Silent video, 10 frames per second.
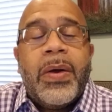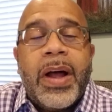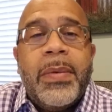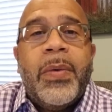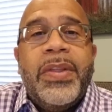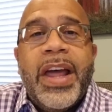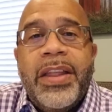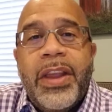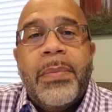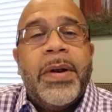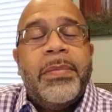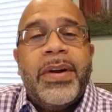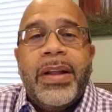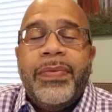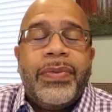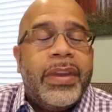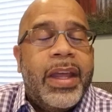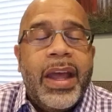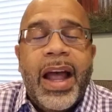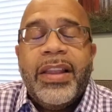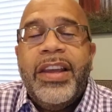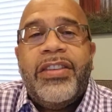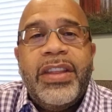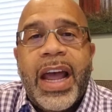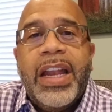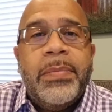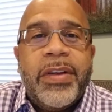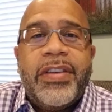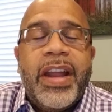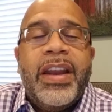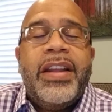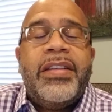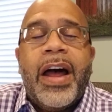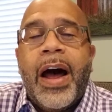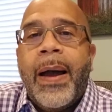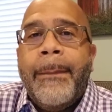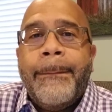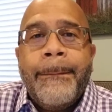come up with that number, but at least 90% of the time,